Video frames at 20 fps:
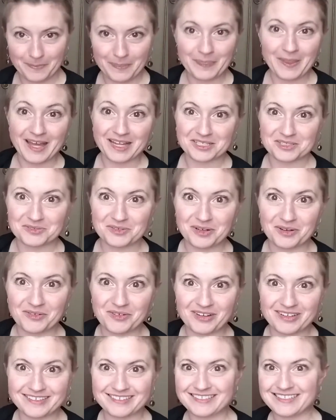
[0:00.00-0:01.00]
That's what I
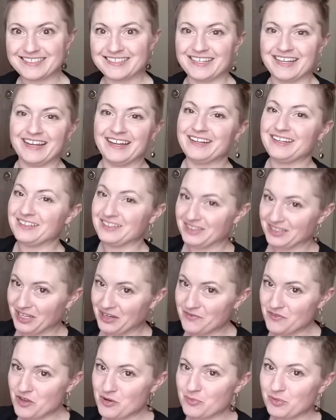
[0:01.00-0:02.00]
wanted to say.
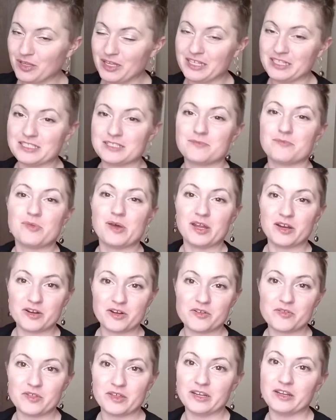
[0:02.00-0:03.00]
Love their blends,
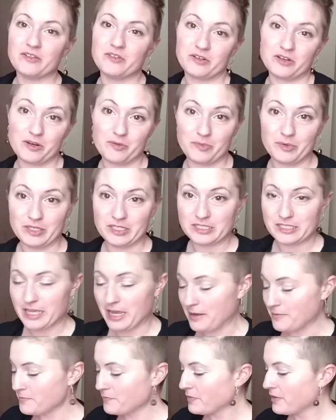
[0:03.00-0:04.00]
better than other companies, okay?